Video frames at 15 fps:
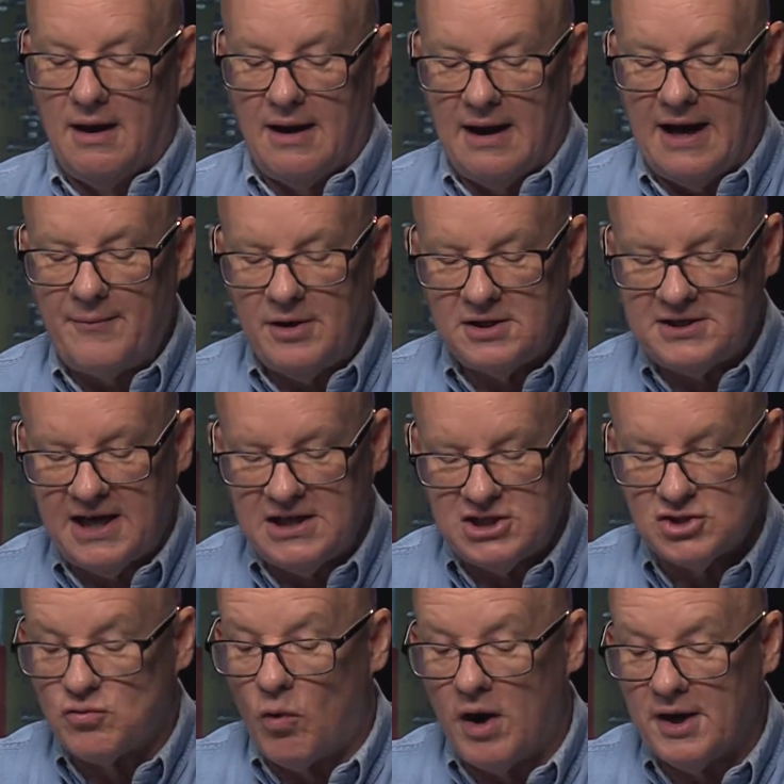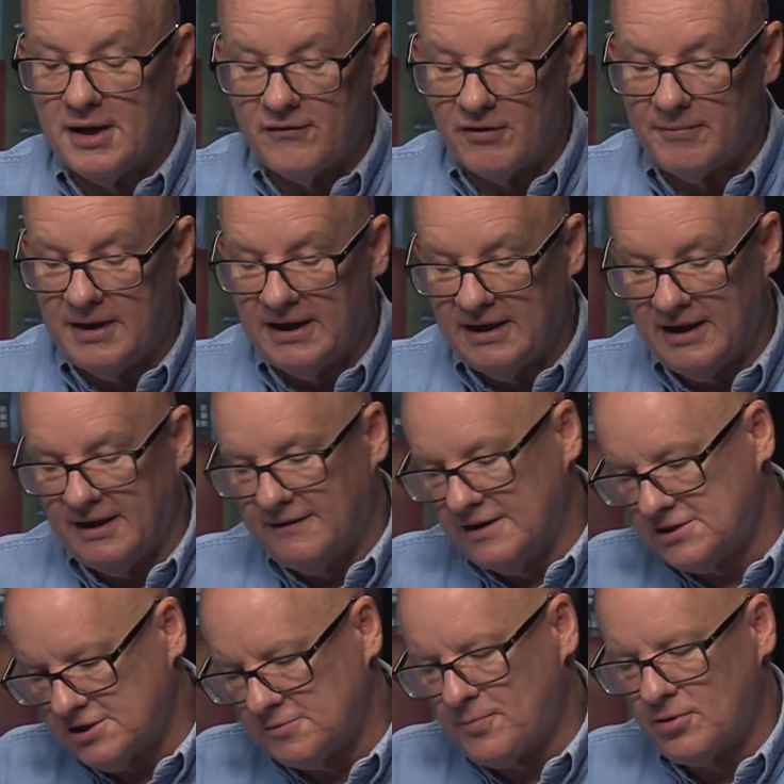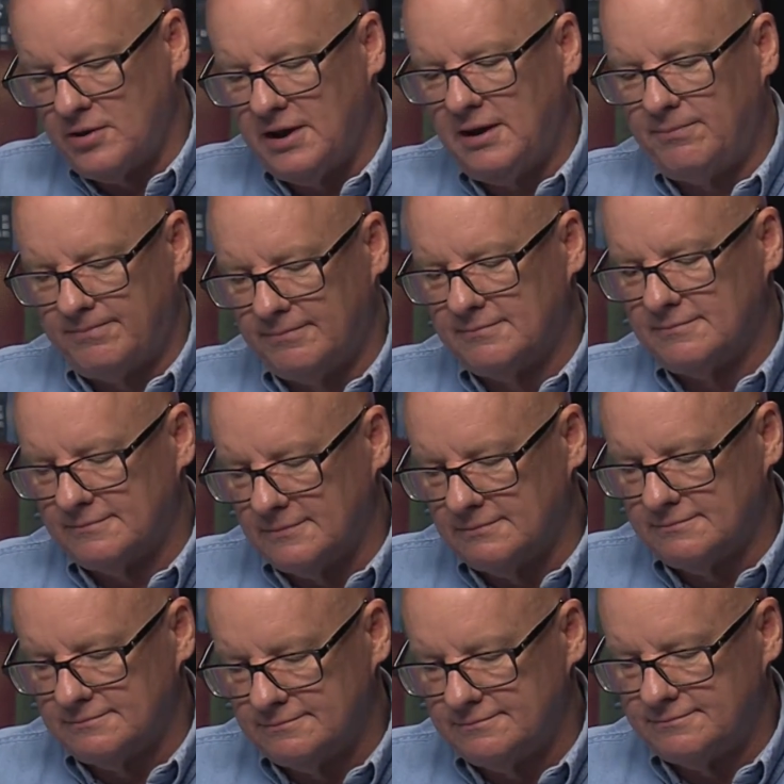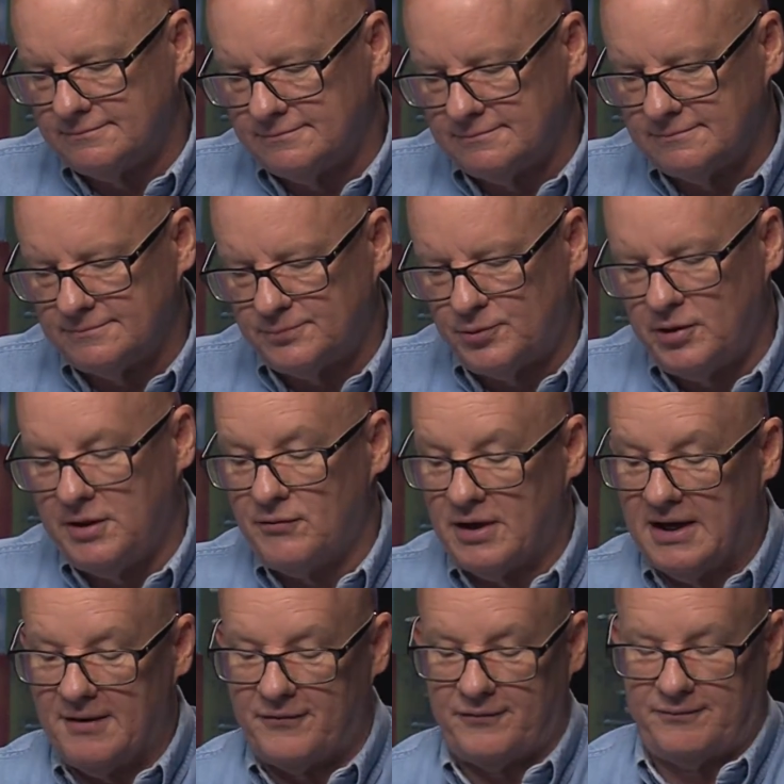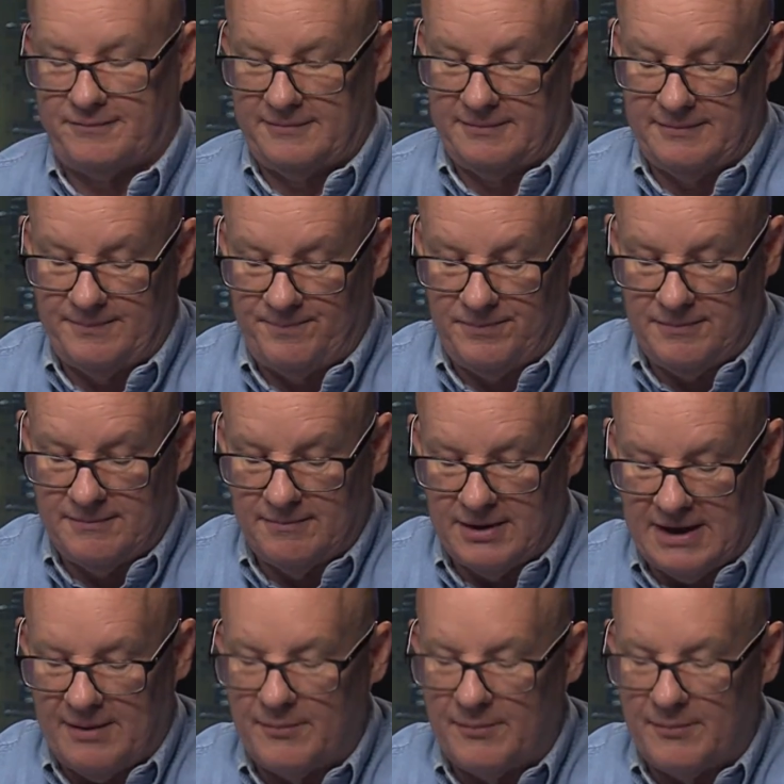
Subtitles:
I'm going to take just one of them, and this is pretty rough, but